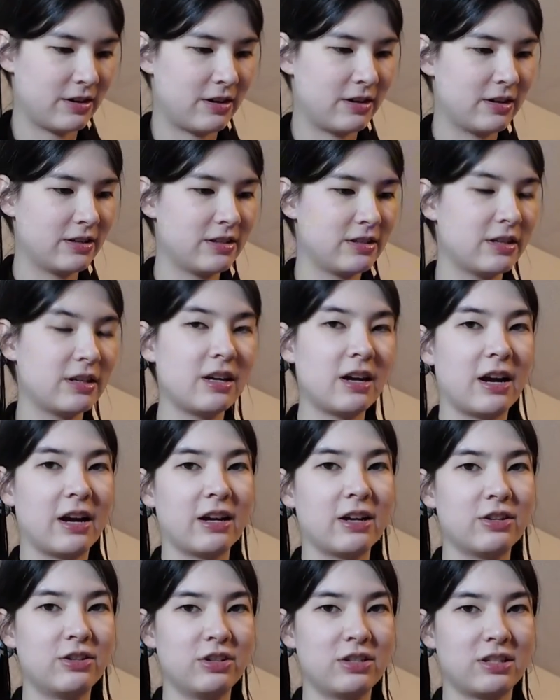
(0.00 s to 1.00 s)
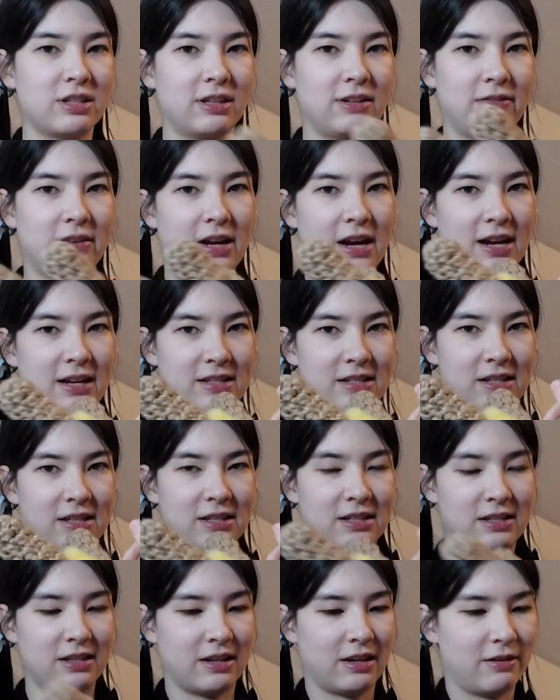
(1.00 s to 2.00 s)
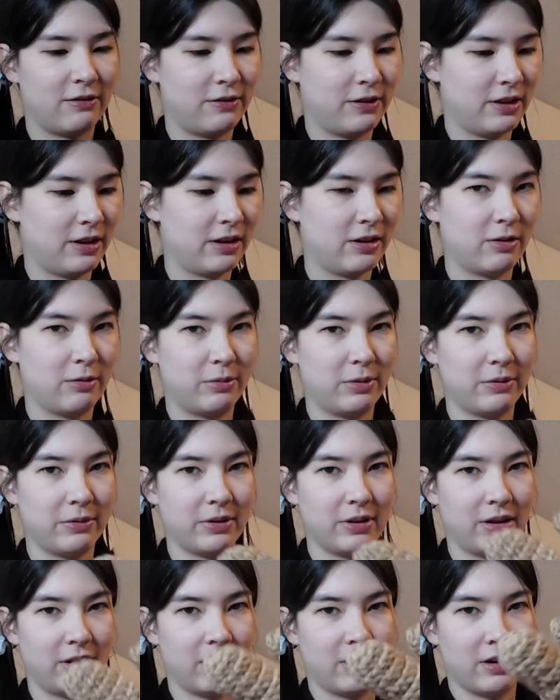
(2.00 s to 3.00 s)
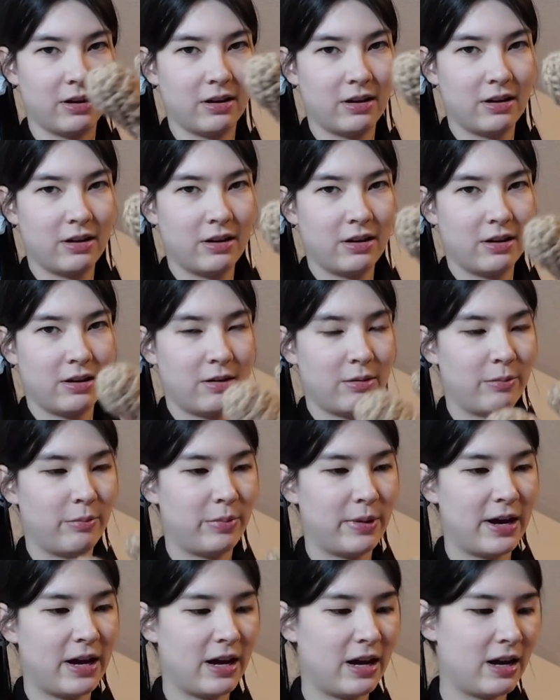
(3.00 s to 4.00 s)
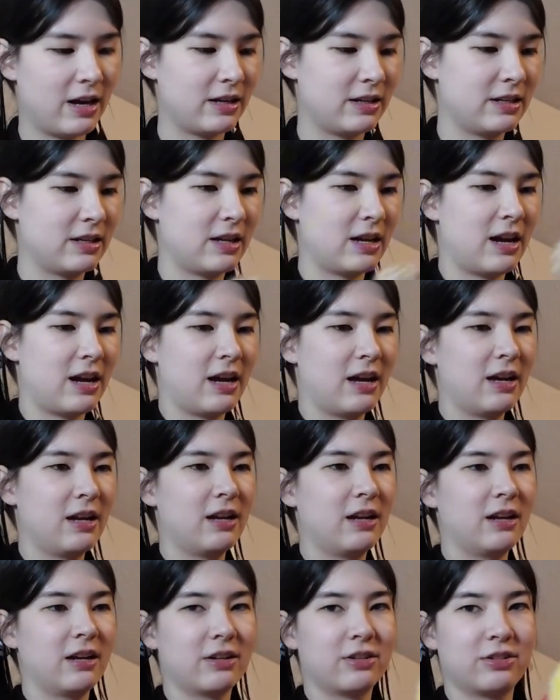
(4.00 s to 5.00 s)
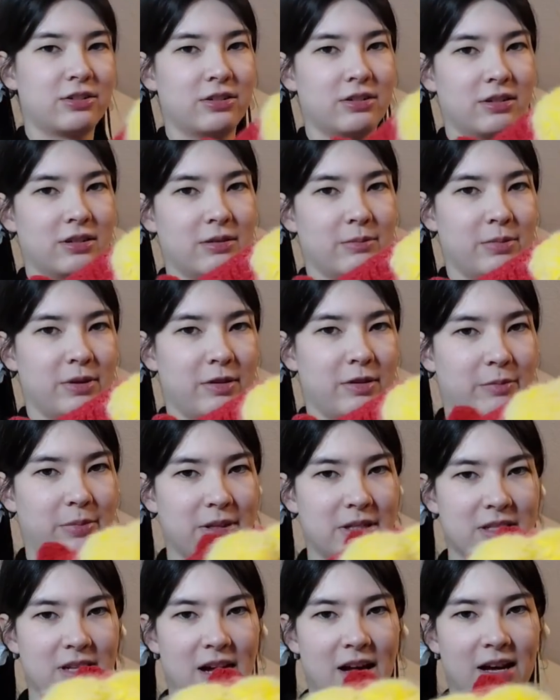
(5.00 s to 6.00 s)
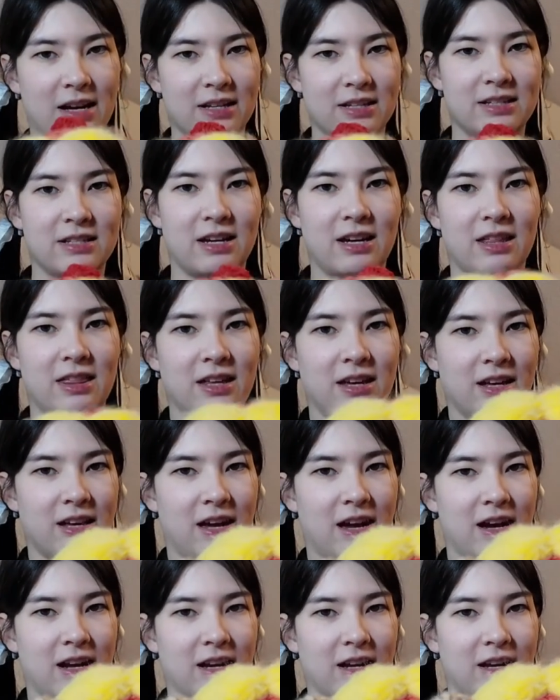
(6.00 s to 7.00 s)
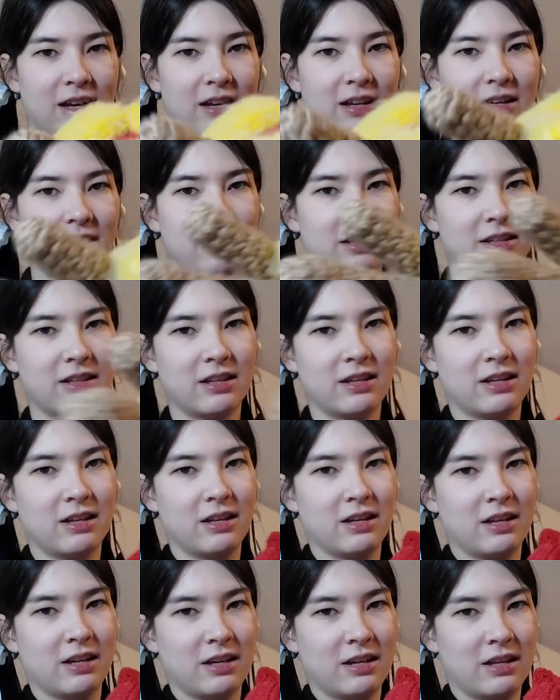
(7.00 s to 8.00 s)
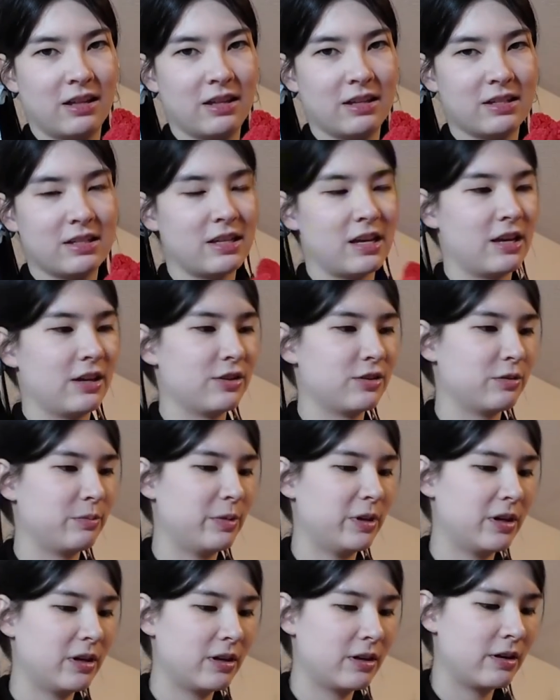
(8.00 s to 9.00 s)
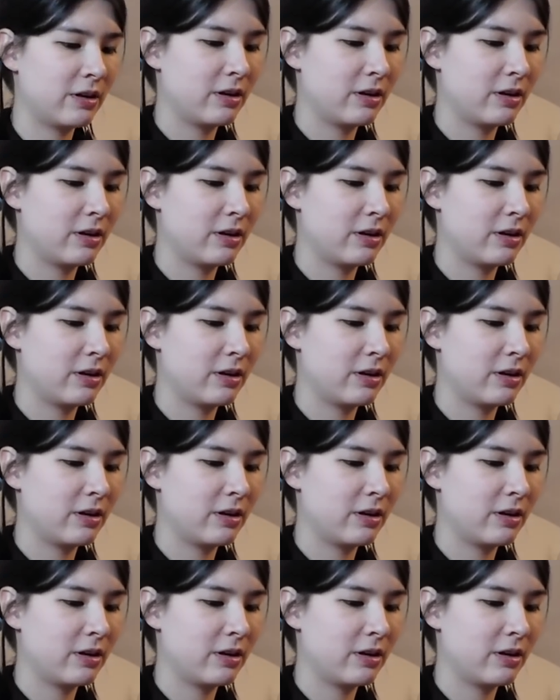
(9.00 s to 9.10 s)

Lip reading: Honestly, I could just leave it as is, and I feel like it would be really good. But to add an extra bit pizzazz, I think adding the scales will be good.